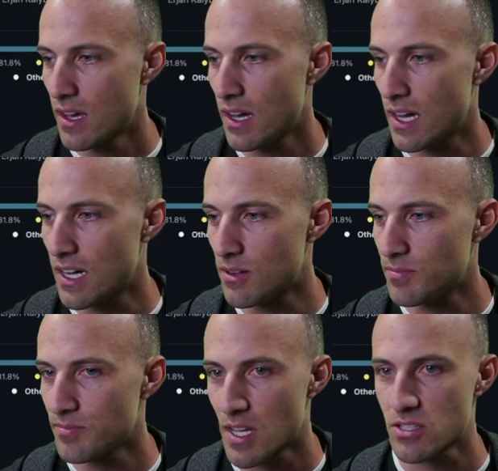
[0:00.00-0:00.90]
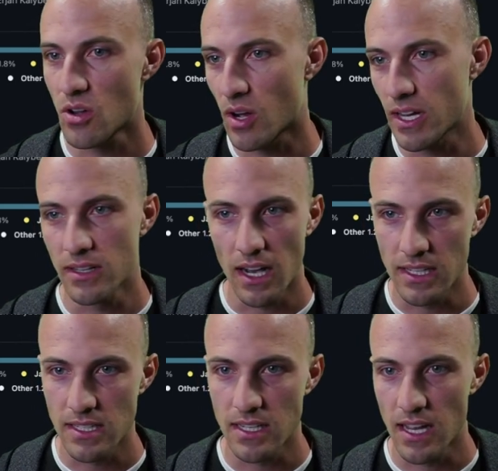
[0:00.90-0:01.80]
Um, and so I, I
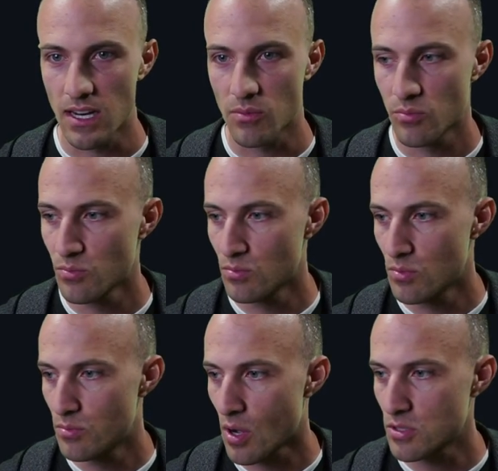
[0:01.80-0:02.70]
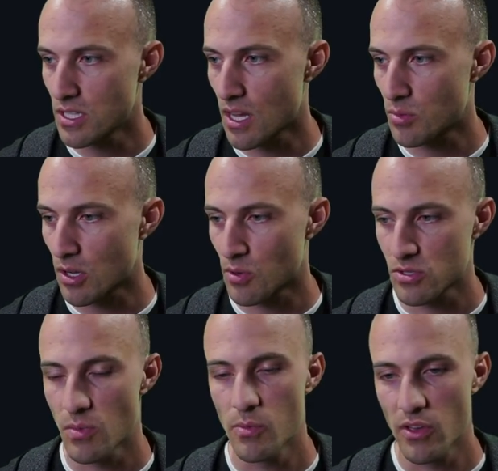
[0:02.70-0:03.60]
didn't end up posting that blog
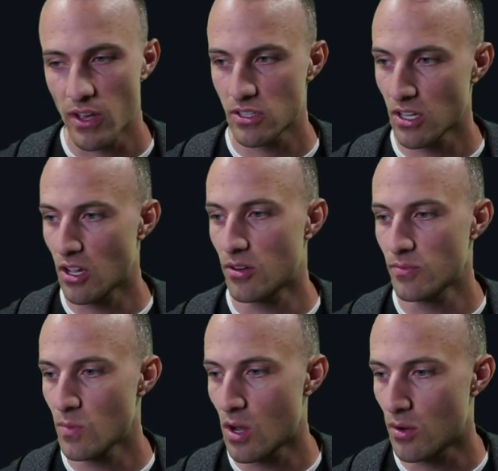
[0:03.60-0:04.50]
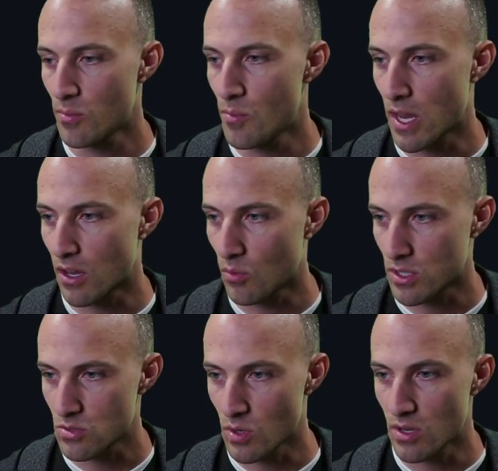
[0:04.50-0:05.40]
post. Maybe eventually I'll, I'll make it
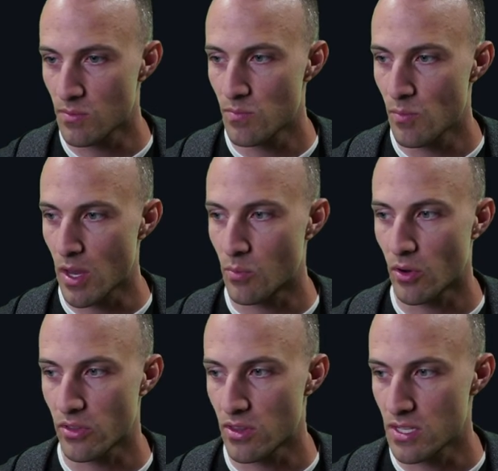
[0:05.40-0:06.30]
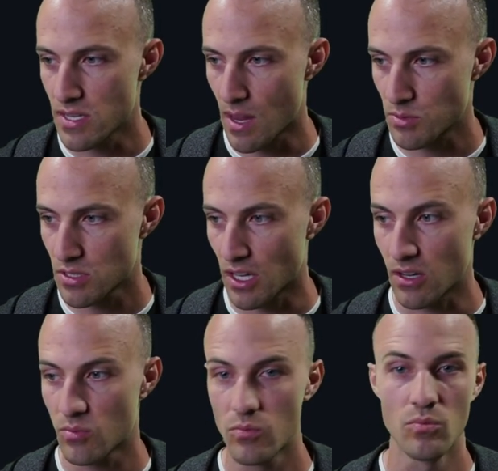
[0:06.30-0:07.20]
once we make both of these apps
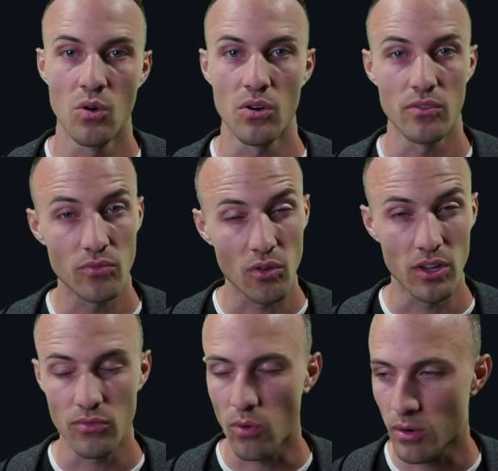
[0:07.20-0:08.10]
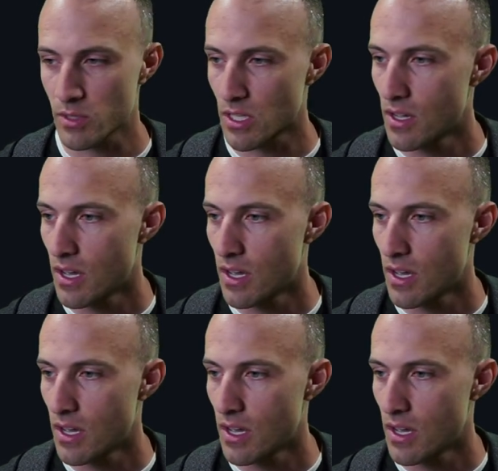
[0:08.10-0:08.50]
like more fully formed.